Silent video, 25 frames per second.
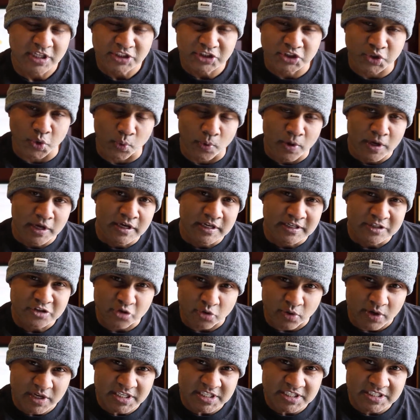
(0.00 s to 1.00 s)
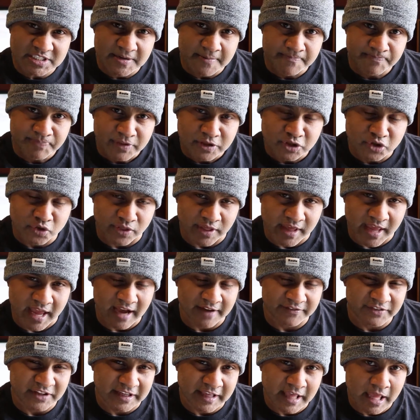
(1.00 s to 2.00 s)
So trust. Do they
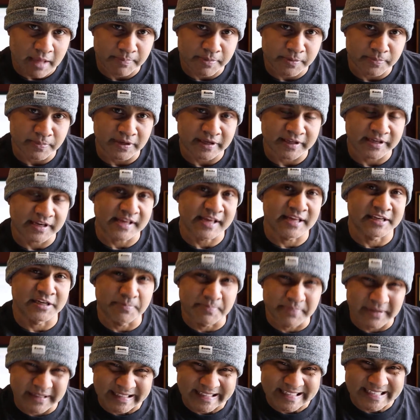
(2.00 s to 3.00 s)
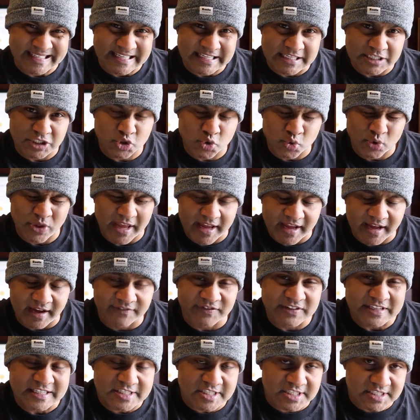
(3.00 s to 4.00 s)
have the capability and ability? Do they
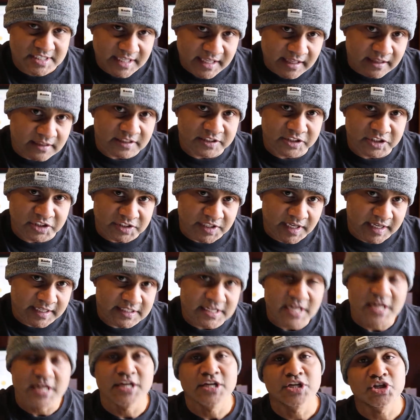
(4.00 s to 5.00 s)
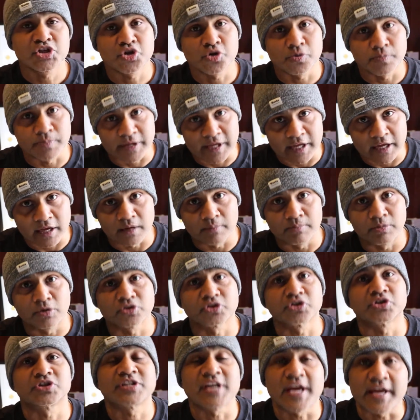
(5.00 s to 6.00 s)
have the skill set to be able
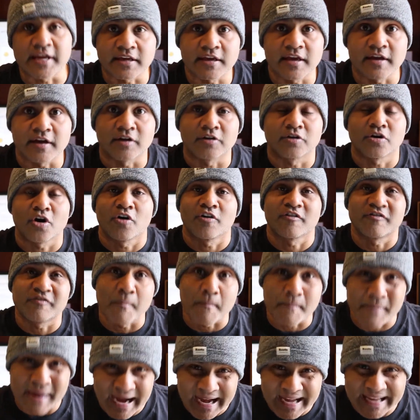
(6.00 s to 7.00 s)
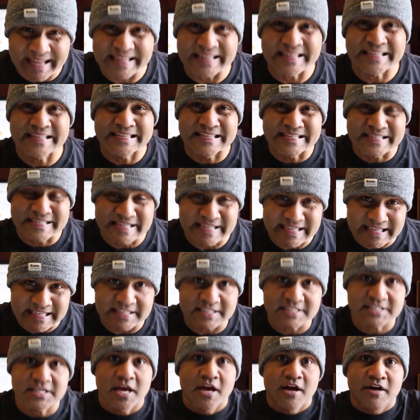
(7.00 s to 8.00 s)
to take care of my
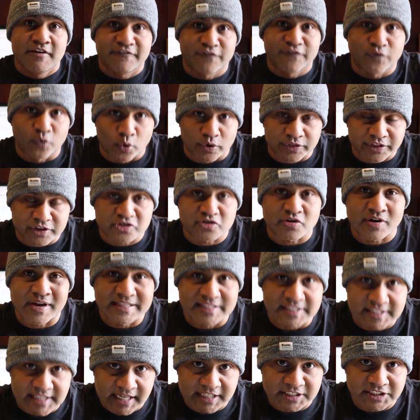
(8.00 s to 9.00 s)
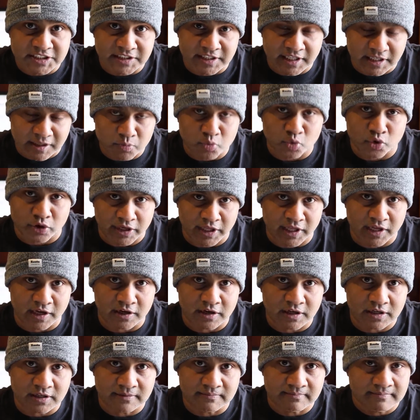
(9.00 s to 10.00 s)
needs for the transaction that I'm working
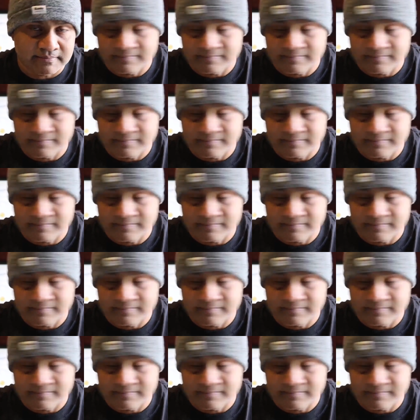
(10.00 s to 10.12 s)
on?